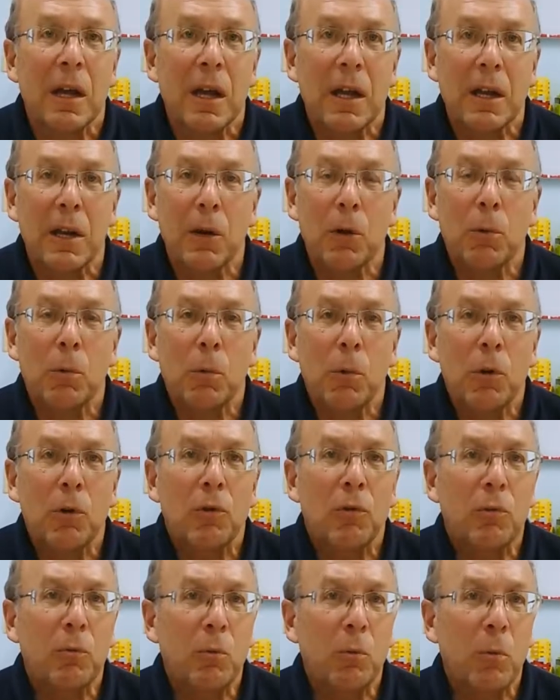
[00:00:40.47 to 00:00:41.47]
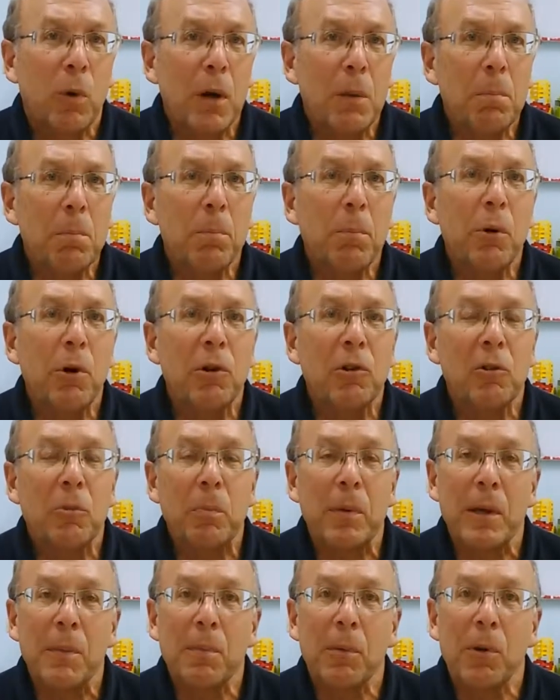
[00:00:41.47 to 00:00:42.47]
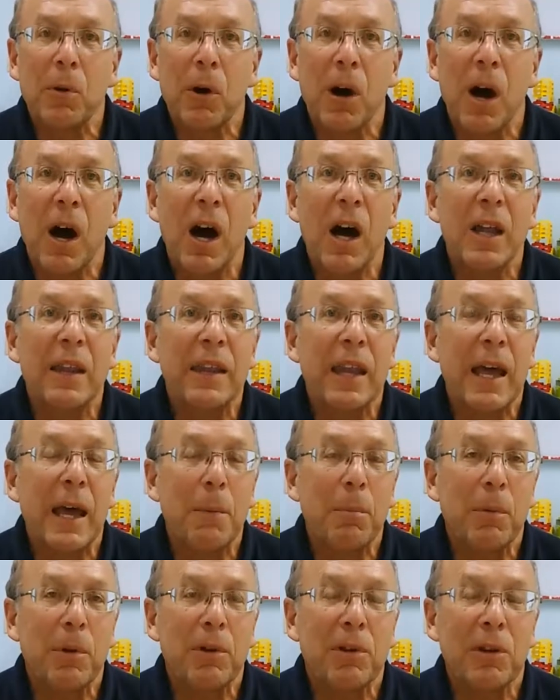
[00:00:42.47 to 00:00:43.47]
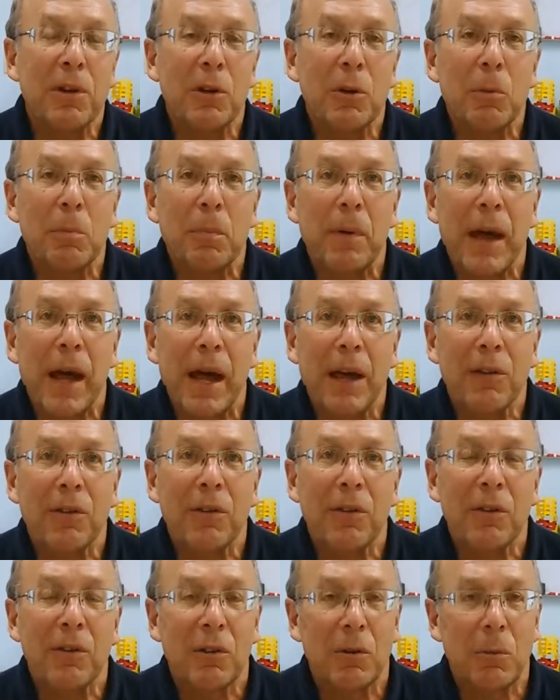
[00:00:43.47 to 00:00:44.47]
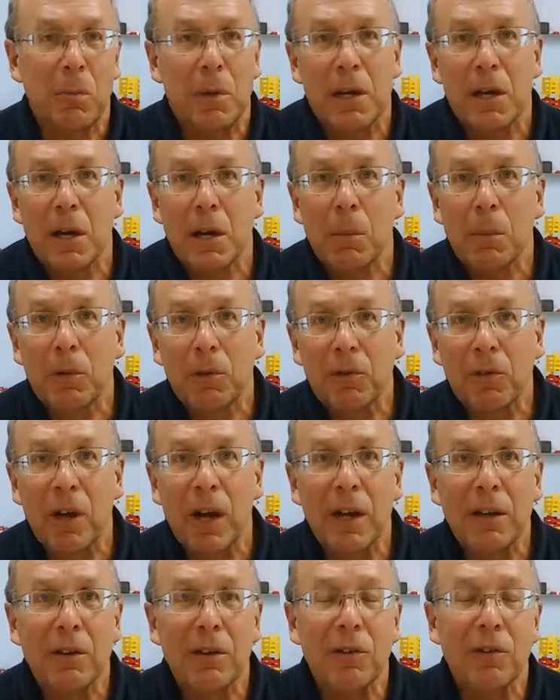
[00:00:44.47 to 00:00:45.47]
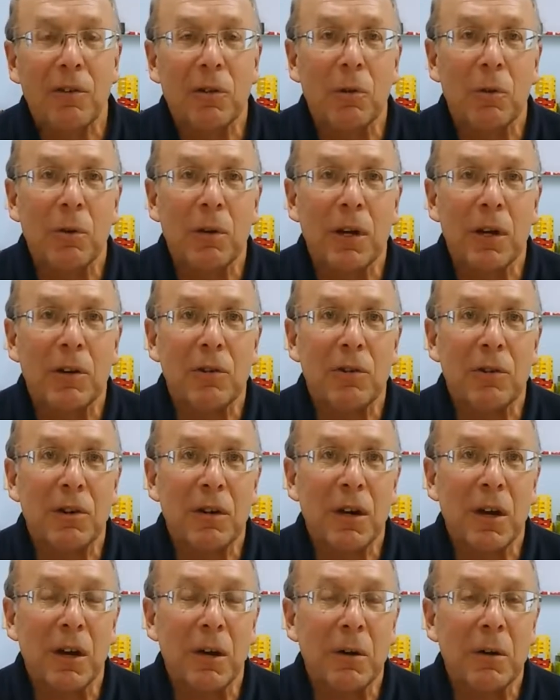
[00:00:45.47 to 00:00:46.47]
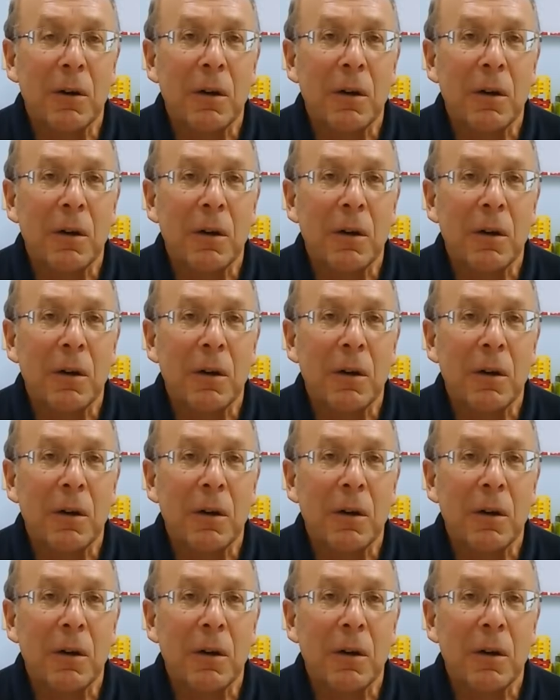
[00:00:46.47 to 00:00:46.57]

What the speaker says: In other words, what puts people on that particular path to become a scientist or an engineer?